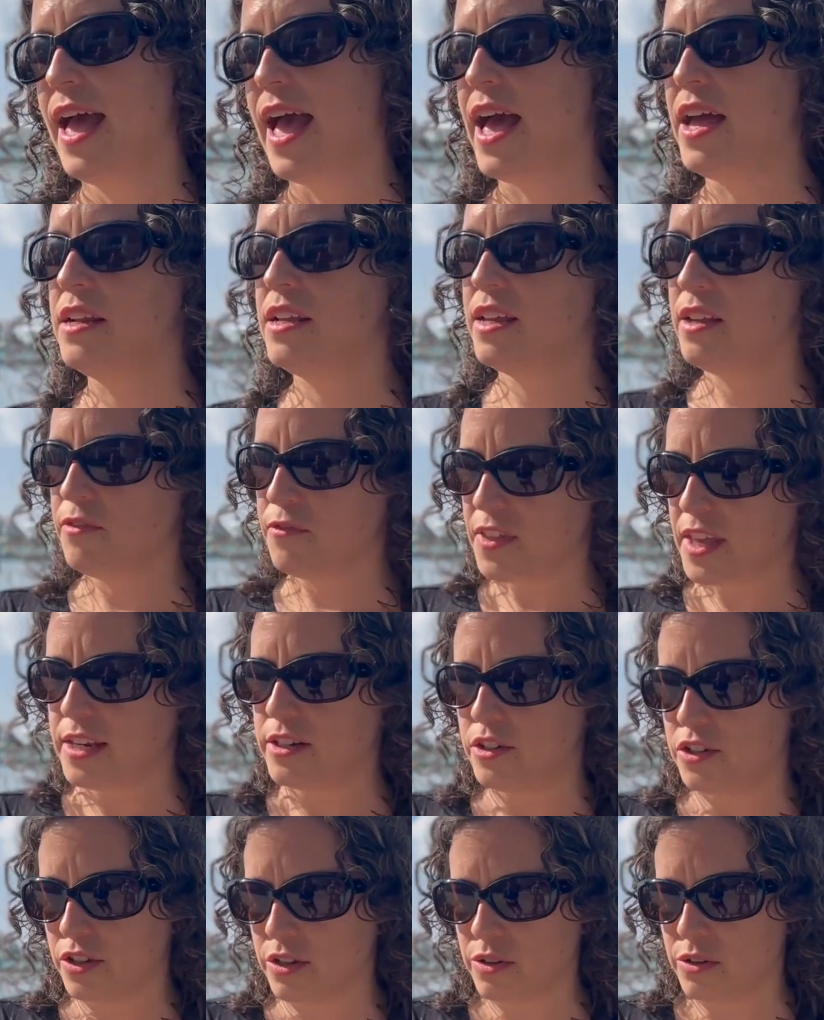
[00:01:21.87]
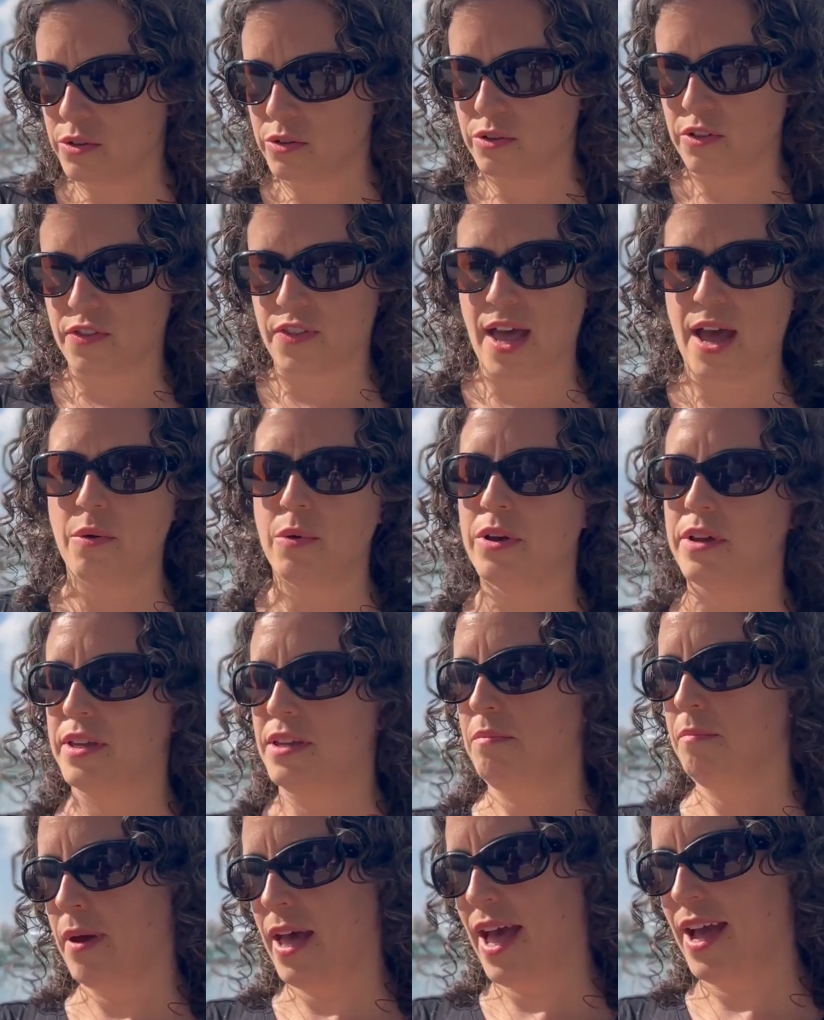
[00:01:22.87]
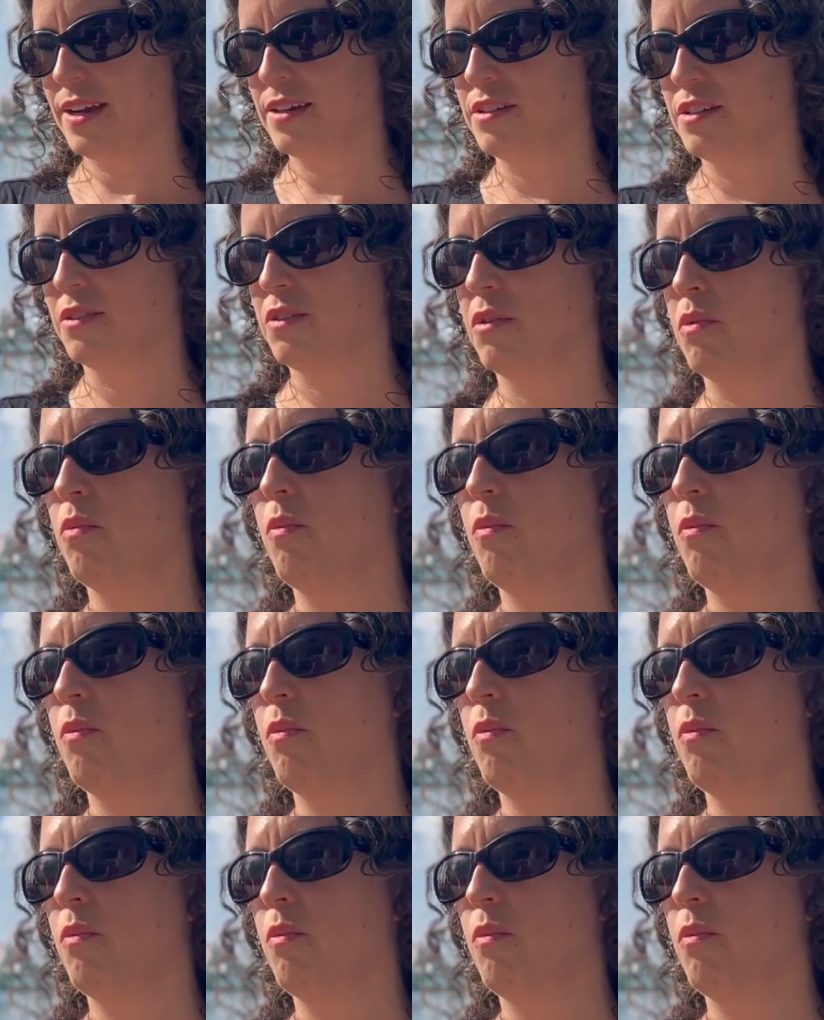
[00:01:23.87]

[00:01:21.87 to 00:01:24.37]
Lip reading: And if they do, that will impact the